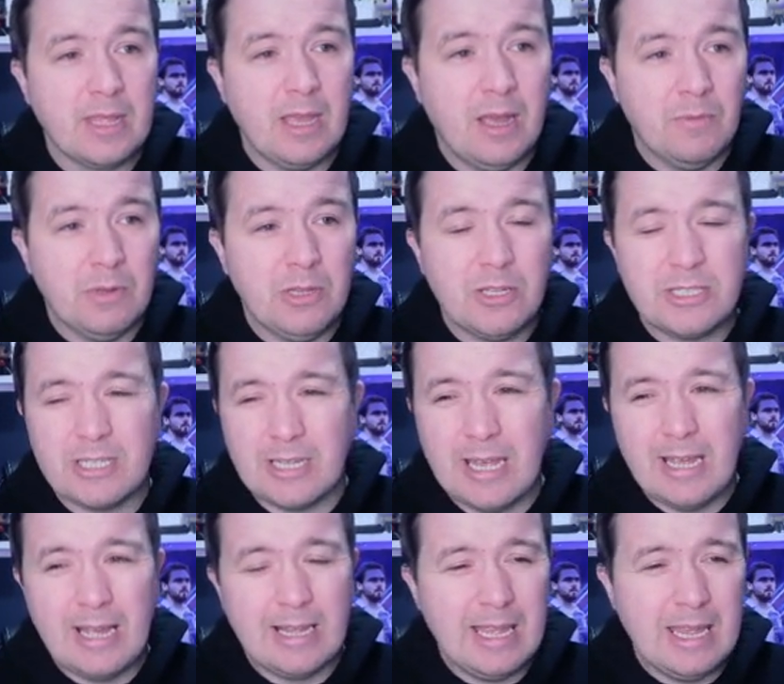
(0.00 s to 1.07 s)
and we lost a,
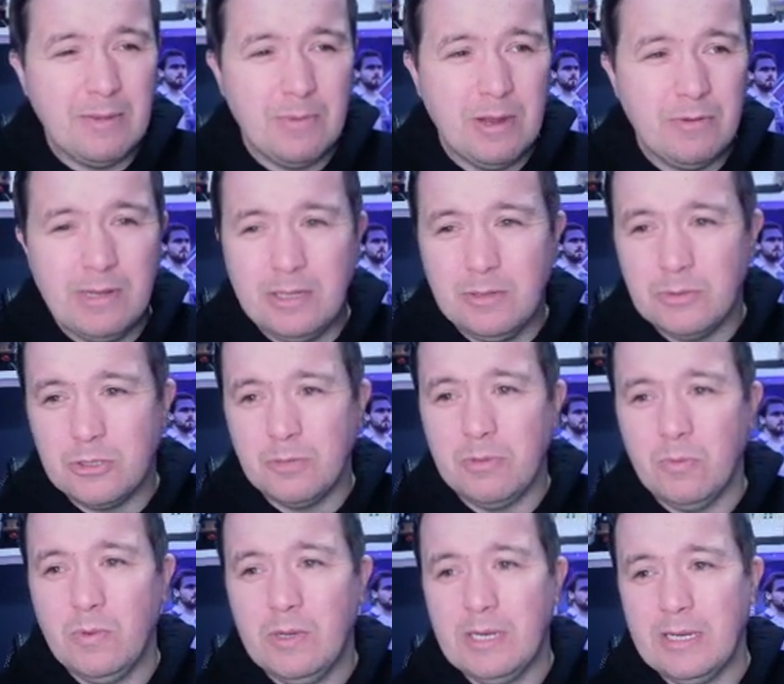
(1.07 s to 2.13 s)
a game where really we should be
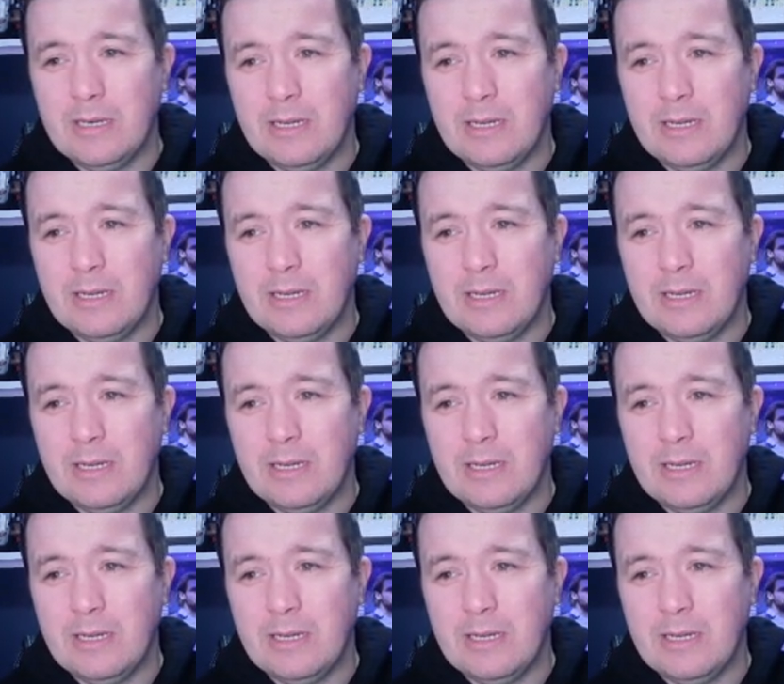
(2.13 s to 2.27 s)
winning.